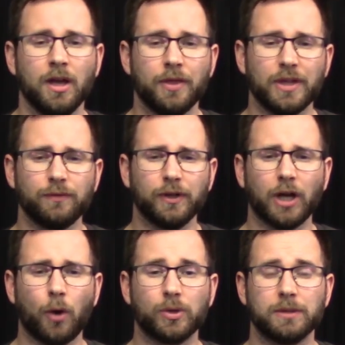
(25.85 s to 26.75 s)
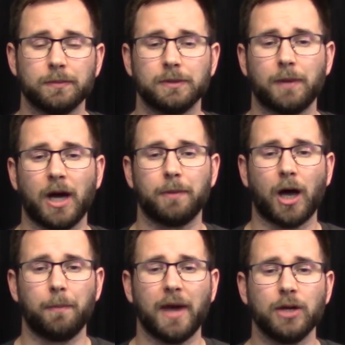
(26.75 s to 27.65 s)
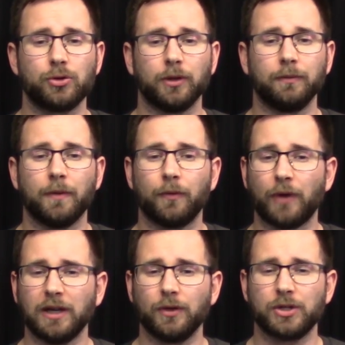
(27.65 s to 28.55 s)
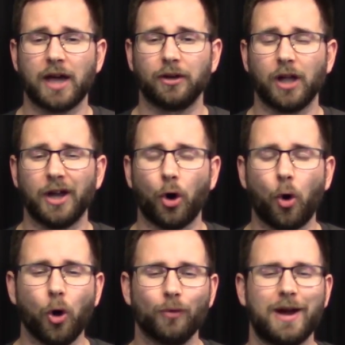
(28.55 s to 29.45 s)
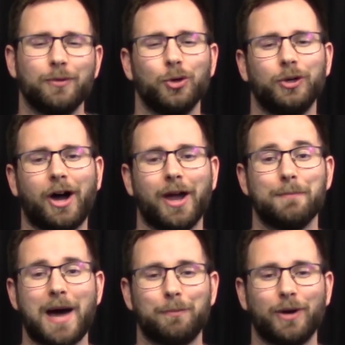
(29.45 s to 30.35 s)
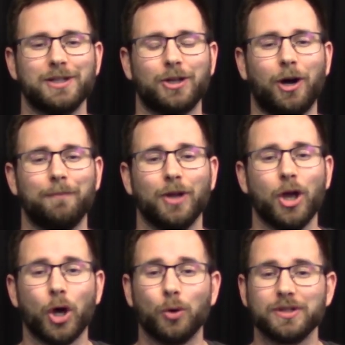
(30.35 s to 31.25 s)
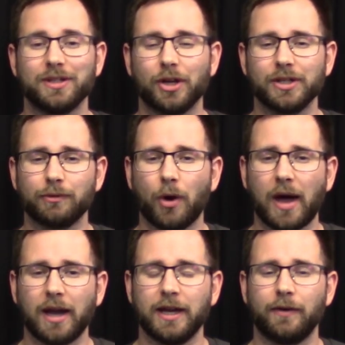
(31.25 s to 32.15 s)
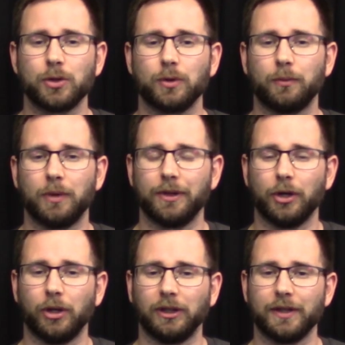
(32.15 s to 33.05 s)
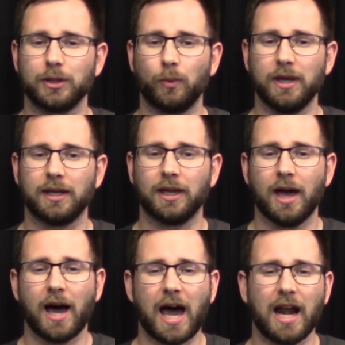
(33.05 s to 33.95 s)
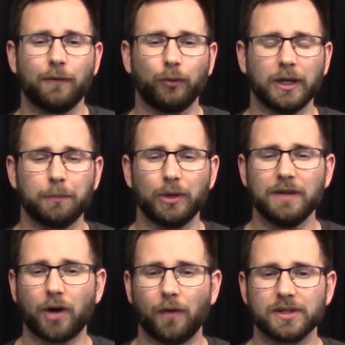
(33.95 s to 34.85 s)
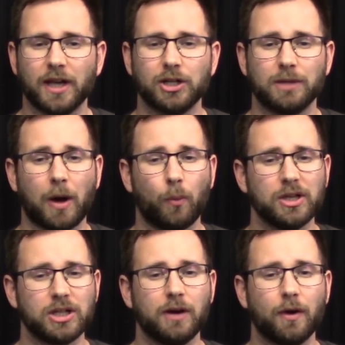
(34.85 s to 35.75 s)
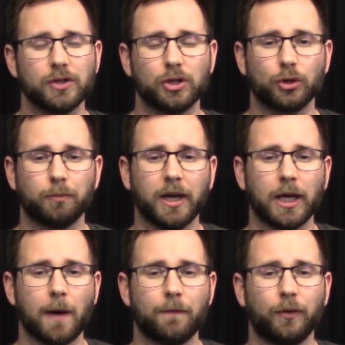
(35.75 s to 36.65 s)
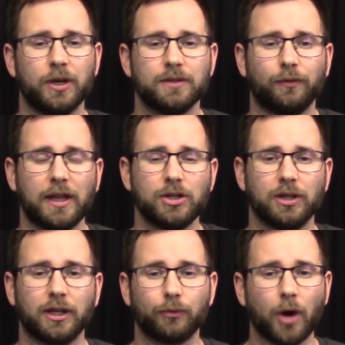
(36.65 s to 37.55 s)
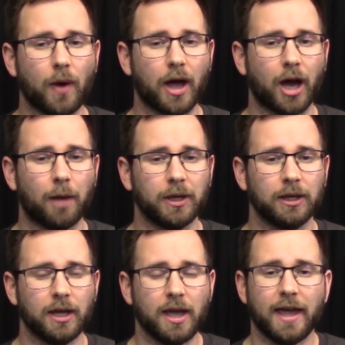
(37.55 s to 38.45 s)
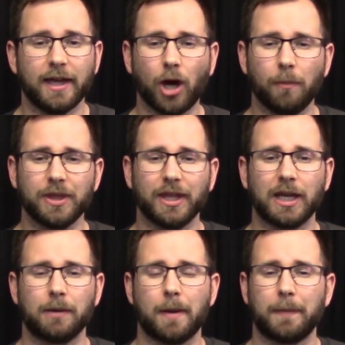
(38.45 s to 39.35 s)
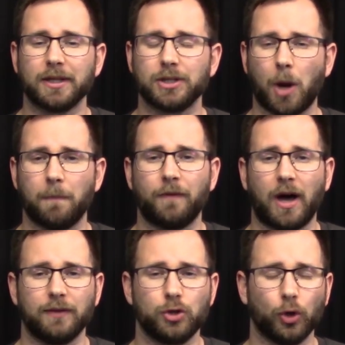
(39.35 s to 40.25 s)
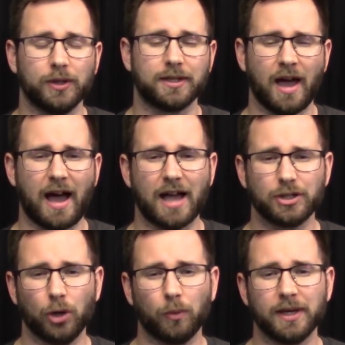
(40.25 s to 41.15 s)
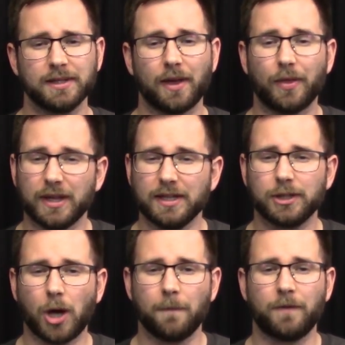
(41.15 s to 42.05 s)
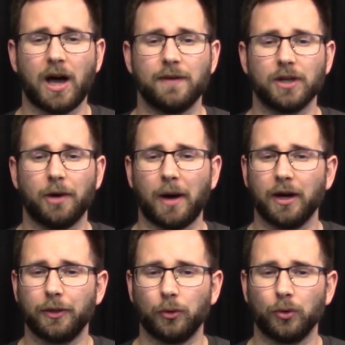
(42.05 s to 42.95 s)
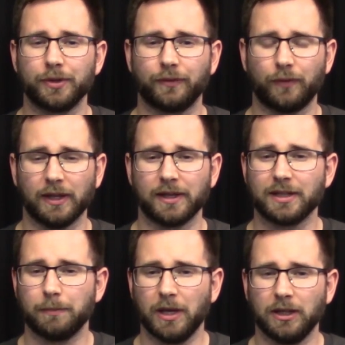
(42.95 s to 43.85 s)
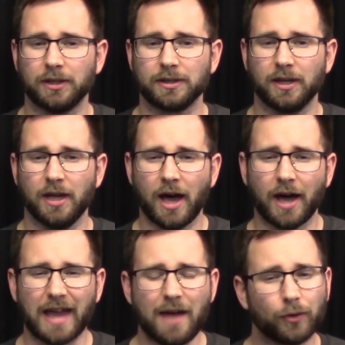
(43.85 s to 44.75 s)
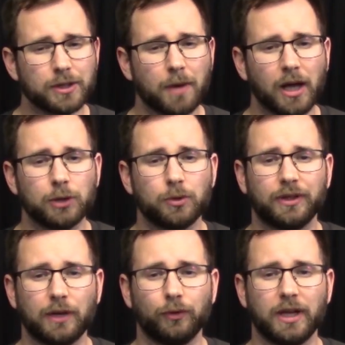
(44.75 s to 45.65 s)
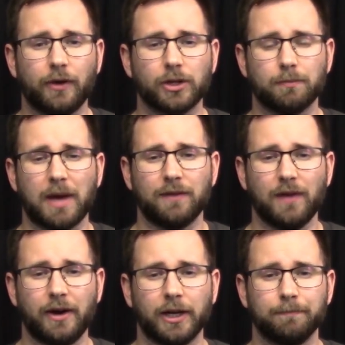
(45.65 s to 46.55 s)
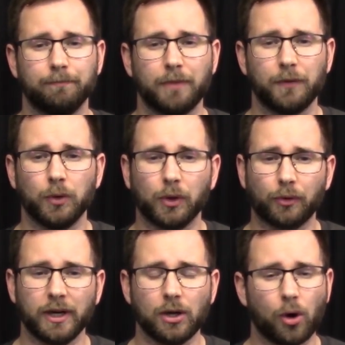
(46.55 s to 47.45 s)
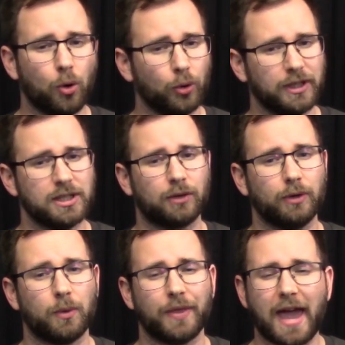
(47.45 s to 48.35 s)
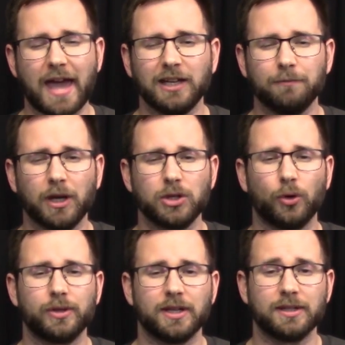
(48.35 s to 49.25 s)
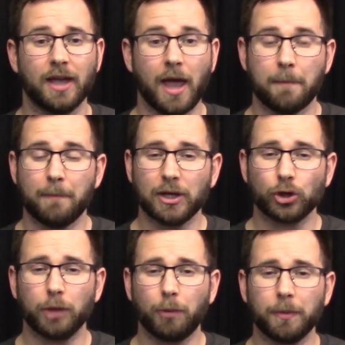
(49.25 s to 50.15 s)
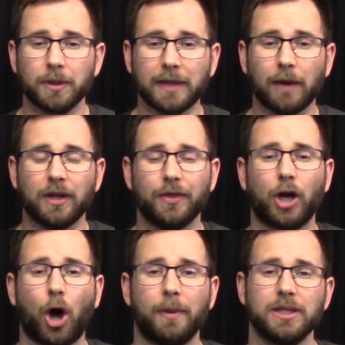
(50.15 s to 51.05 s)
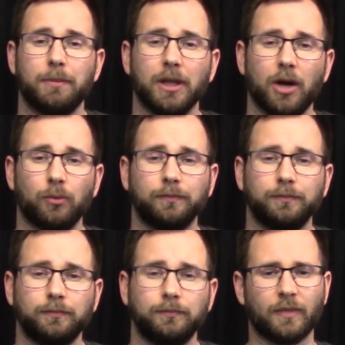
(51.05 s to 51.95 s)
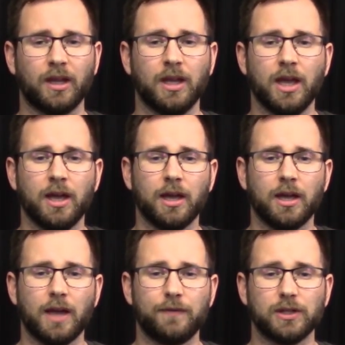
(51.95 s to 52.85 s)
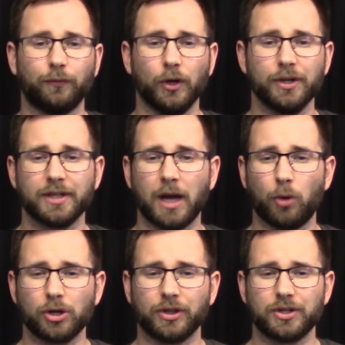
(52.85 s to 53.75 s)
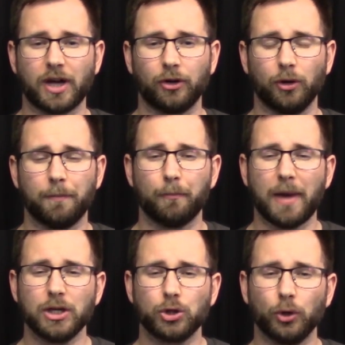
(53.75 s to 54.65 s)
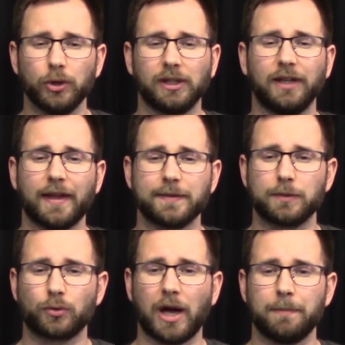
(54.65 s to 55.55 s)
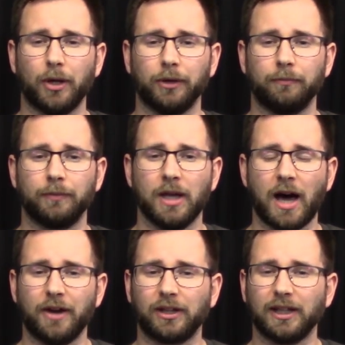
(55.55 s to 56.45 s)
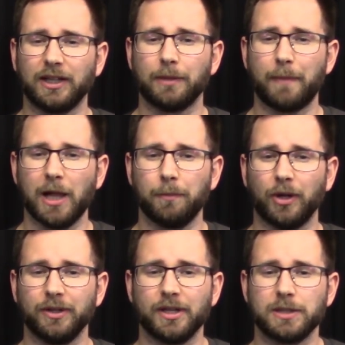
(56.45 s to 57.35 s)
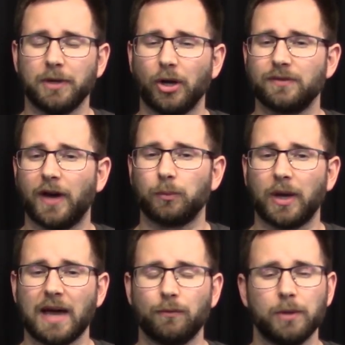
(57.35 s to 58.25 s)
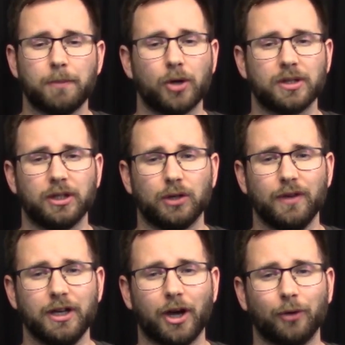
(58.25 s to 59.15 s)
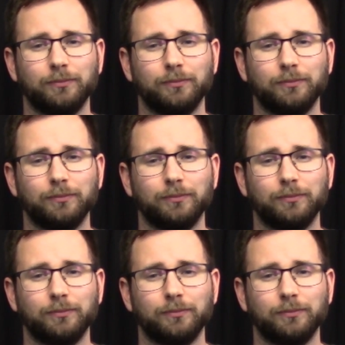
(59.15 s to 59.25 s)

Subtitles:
This video was inspired by our patron, friend of the channel and all-round good guy Matt Prescott, who was discussing Rohan heroes with earlier this week. And after we had a brief conversation about which heroes he should pick up for his fledgling Rohan army, it got me thinking about my top 5 choices. As always, these top 5s are my thoughts, feelings and opinions, and everyone's mileage with different heroes may vary, but if you agree or disagree with any of my choices, make sure you're popping them down in the comments below. If it's your first time watching the channel, make sure you click that subscribe button and are clicking the bell button to be notified whenever we post a new video.